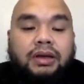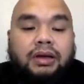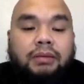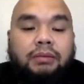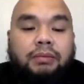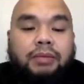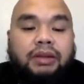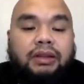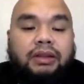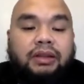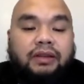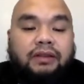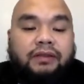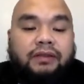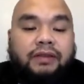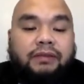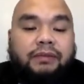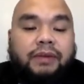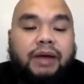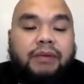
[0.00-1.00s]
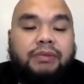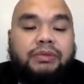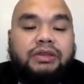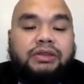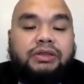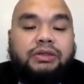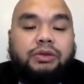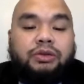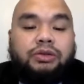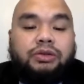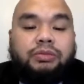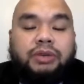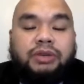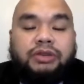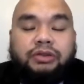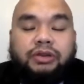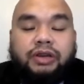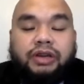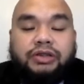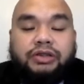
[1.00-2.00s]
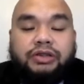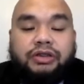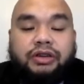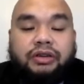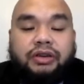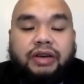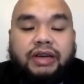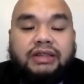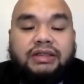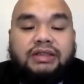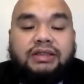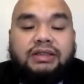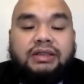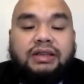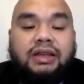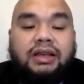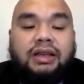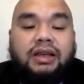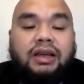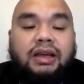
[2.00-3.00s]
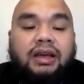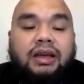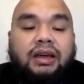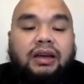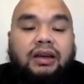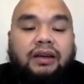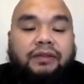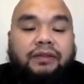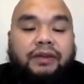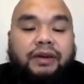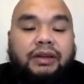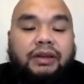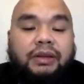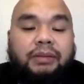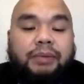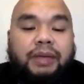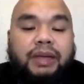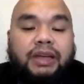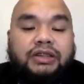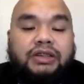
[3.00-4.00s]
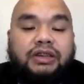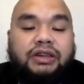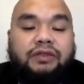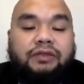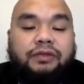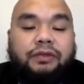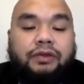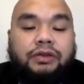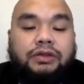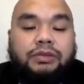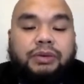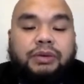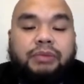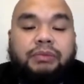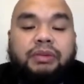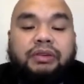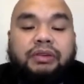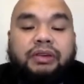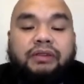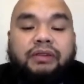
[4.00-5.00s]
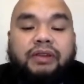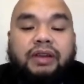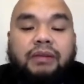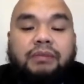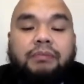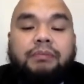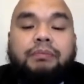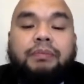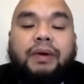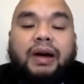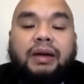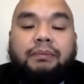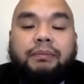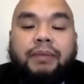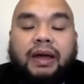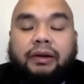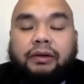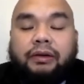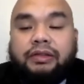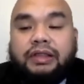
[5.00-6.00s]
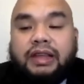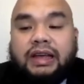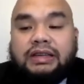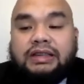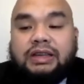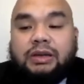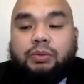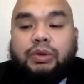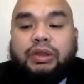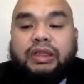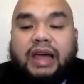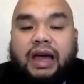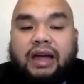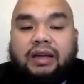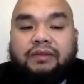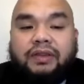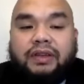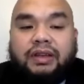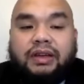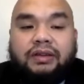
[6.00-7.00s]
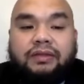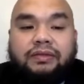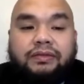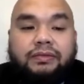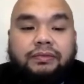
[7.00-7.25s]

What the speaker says: But if the biopsy shows maturation arrest, refer the patient for sperm retrieval by microtese with IVF.